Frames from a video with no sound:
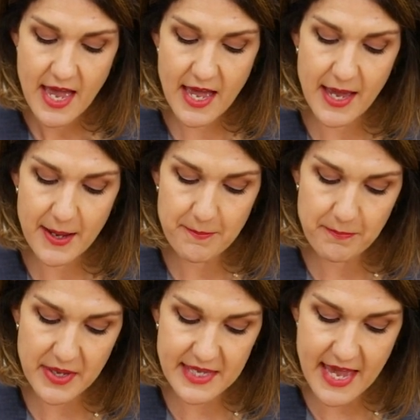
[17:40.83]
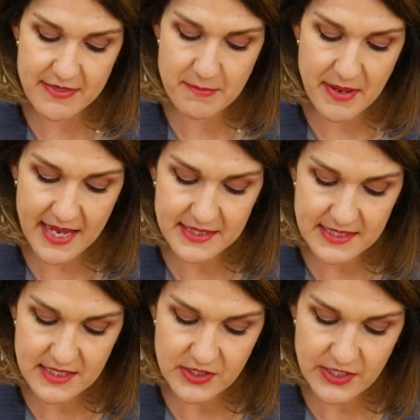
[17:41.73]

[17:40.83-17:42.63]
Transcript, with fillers: But yeah, the pattern